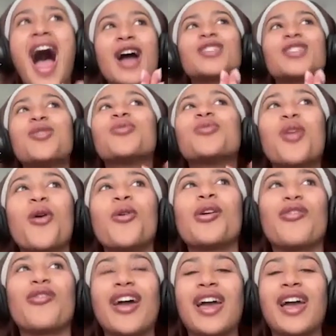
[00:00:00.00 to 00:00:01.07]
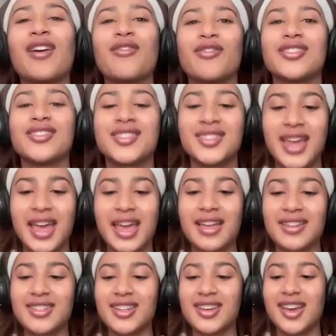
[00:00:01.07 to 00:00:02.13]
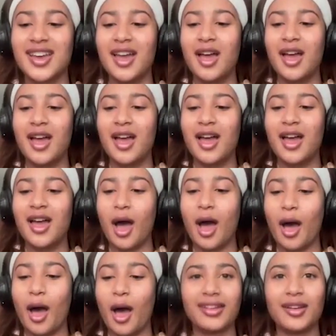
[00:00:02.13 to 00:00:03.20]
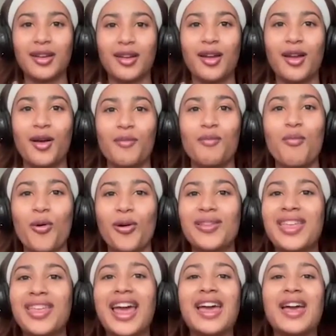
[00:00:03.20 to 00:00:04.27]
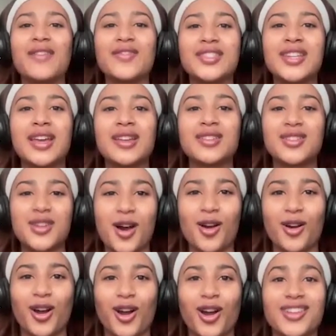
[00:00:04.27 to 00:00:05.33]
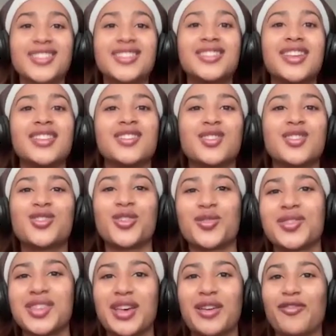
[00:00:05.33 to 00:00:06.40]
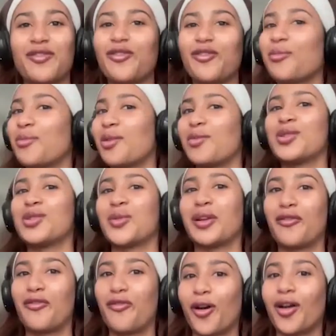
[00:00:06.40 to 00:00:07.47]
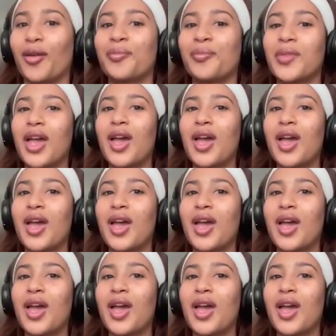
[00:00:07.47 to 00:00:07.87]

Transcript: I don't know if I have stanned a man more than I have stanned Tucker since Joseph from BB24.